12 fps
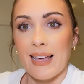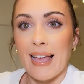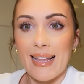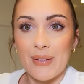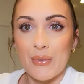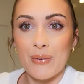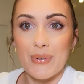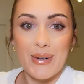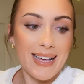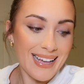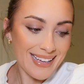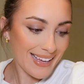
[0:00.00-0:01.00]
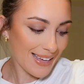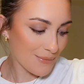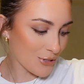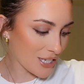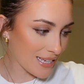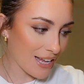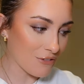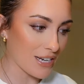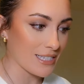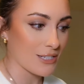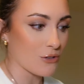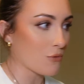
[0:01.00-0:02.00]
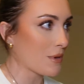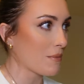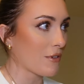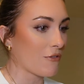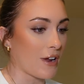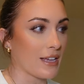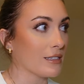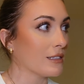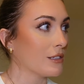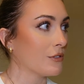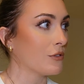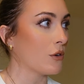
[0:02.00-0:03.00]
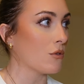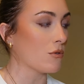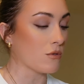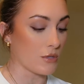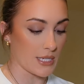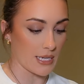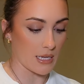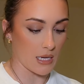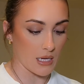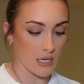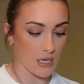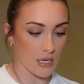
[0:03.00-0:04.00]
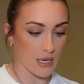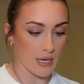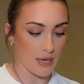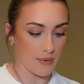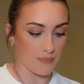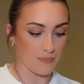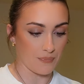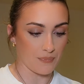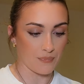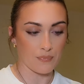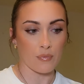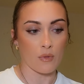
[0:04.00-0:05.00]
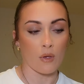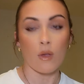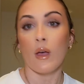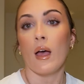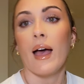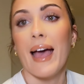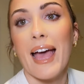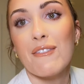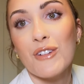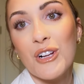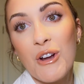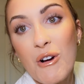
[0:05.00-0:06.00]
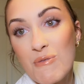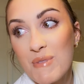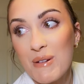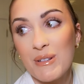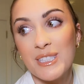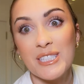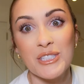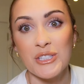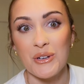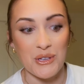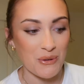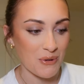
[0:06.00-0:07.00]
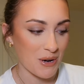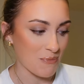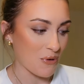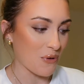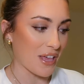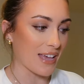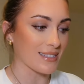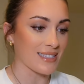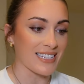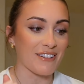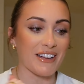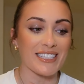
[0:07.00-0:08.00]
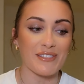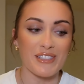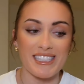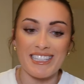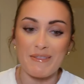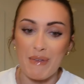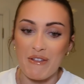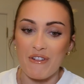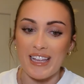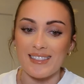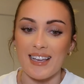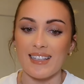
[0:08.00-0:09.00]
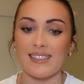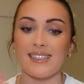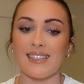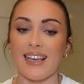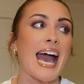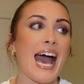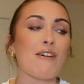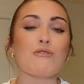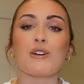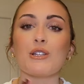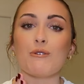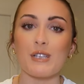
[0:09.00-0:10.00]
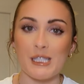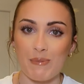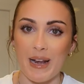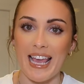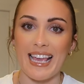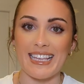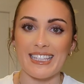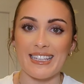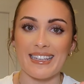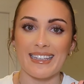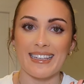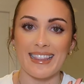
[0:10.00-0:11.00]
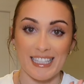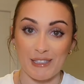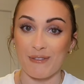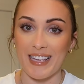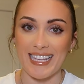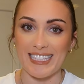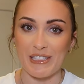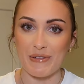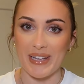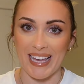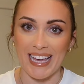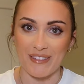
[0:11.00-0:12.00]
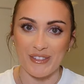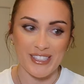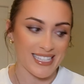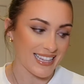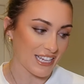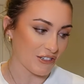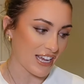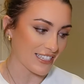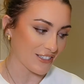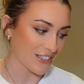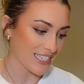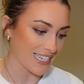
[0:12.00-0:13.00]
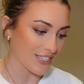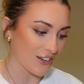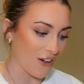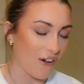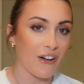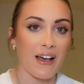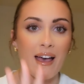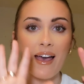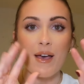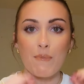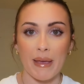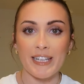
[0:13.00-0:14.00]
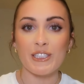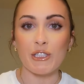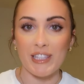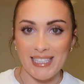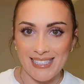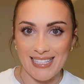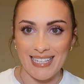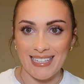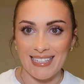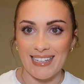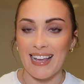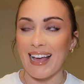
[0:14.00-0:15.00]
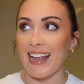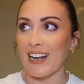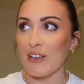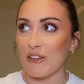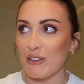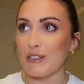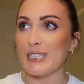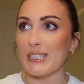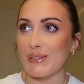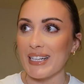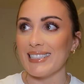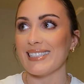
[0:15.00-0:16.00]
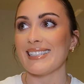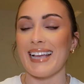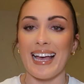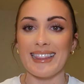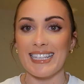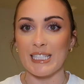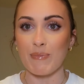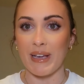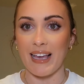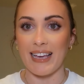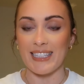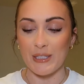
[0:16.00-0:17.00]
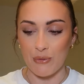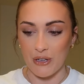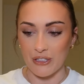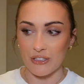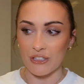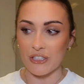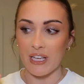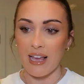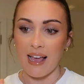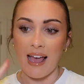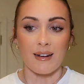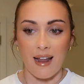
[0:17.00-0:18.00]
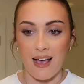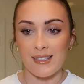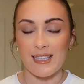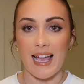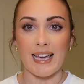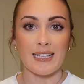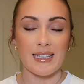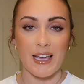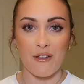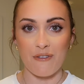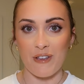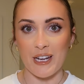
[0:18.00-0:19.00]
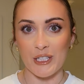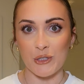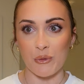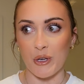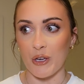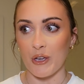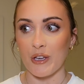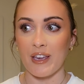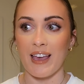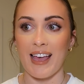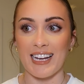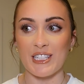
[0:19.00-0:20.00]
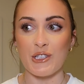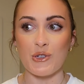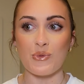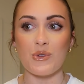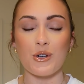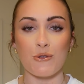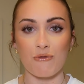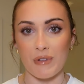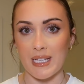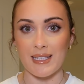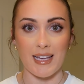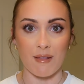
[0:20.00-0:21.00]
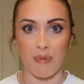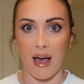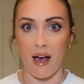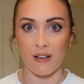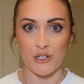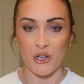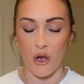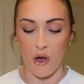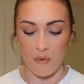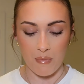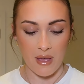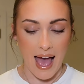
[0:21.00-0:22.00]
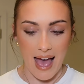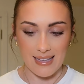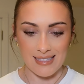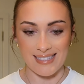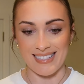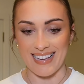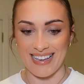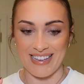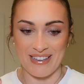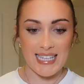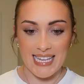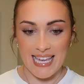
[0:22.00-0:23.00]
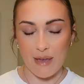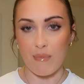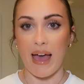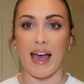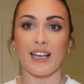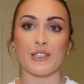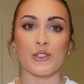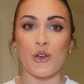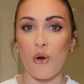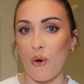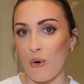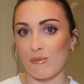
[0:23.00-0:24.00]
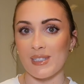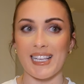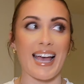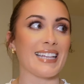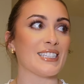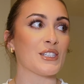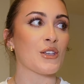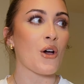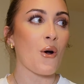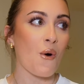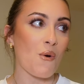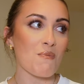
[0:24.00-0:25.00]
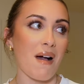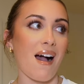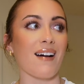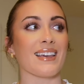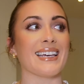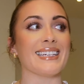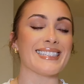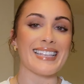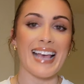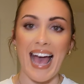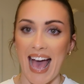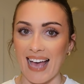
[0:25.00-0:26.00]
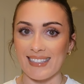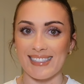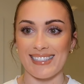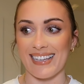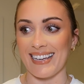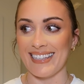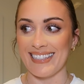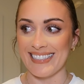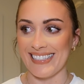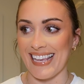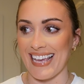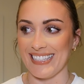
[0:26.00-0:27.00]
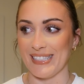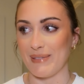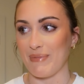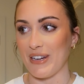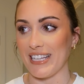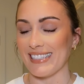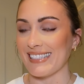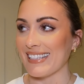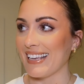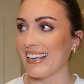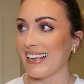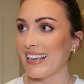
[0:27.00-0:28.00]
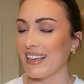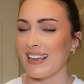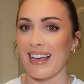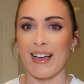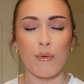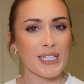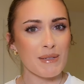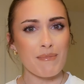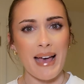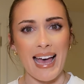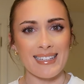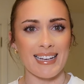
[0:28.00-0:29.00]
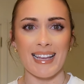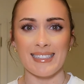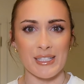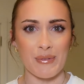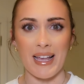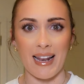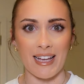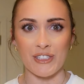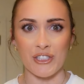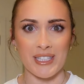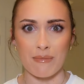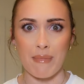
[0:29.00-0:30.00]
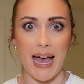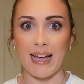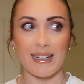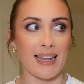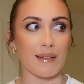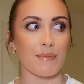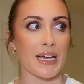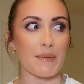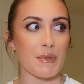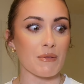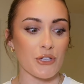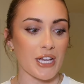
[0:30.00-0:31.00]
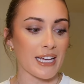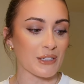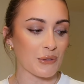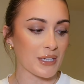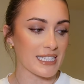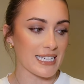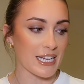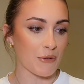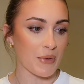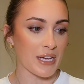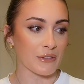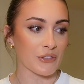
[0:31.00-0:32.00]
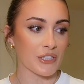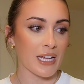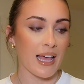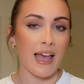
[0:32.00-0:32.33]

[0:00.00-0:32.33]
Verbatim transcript: Hello, I am just getting ready to go meet my friend for dinner. Um, I haven't got long, but I wanted to show you what I bought yesterday, right? I was saying to my friend yesterday, how can you explain this feeling to a guy? Have you seen that trend on TikTok? Picture the scene, and girls will understand this, but guys won't. Last night, finished work, and I do a retail park shop. Asda, TK Maxx, Home Sense, Home Bargains, Asda, Sainsbury's. I went to Matalan as well actually, there's a Matalan by me which I had no idea about.